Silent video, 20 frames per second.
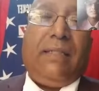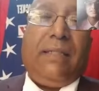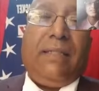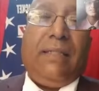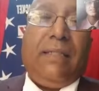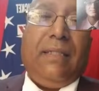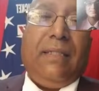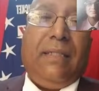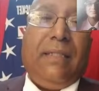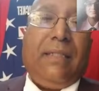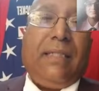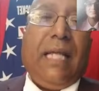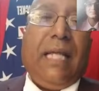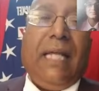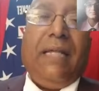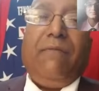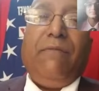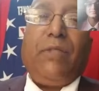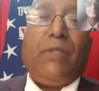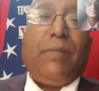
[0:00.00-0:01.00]
it's not
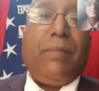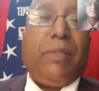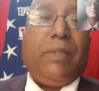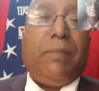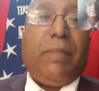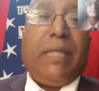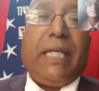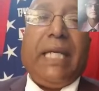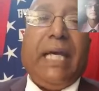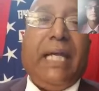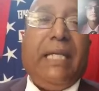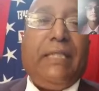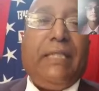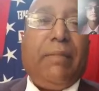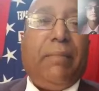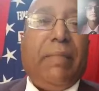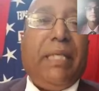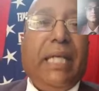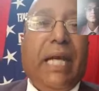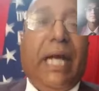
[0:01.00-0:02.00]
even so much about getting
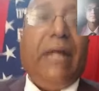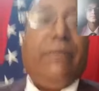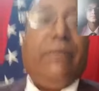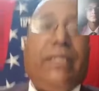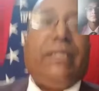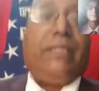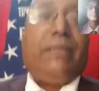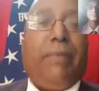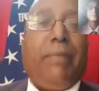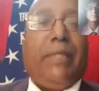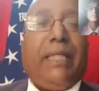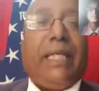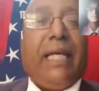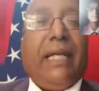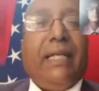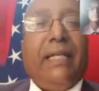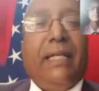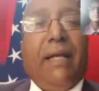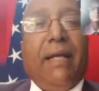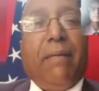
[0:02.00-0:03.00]
somebody out; it's about
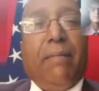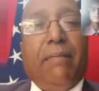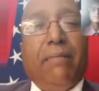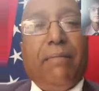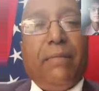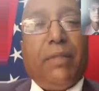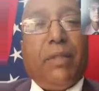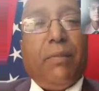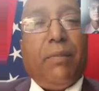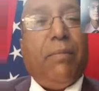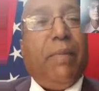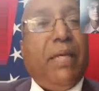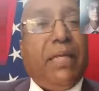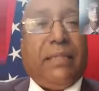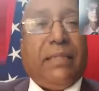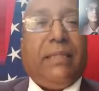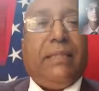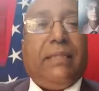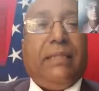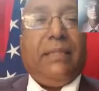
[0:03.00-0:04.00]
getting them to
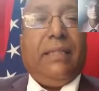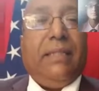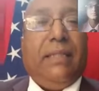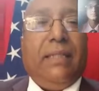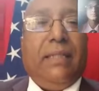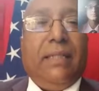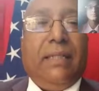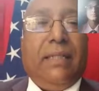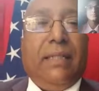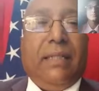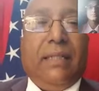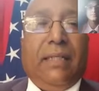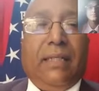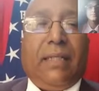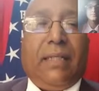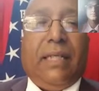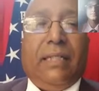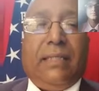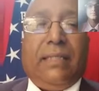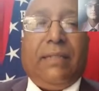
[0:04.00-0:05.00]
miss. In the
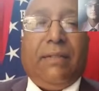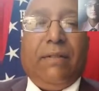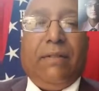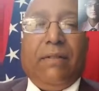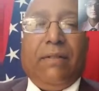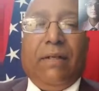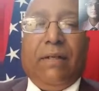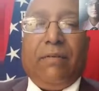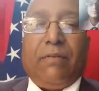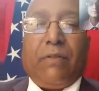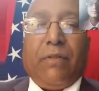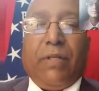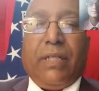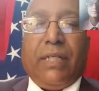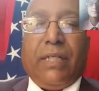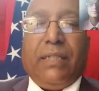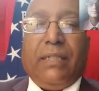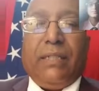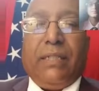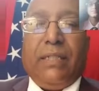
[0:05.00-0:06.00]
case of
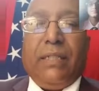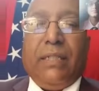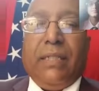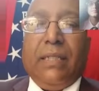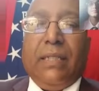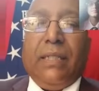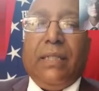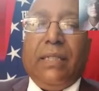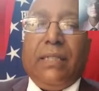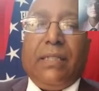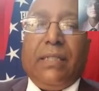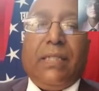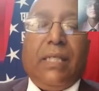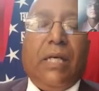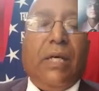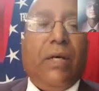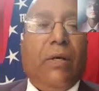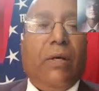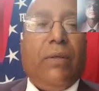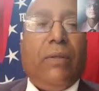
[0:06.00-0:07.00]
cricket,
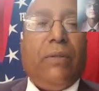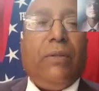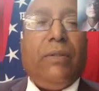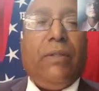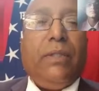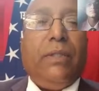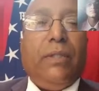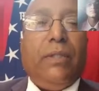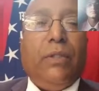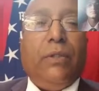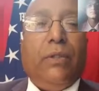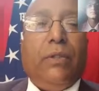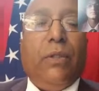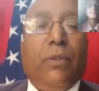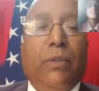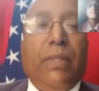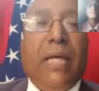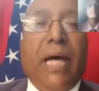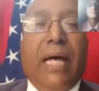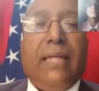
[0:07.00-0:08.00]
so
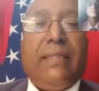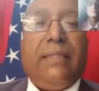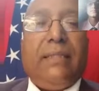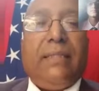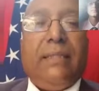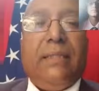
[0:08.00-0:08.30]
get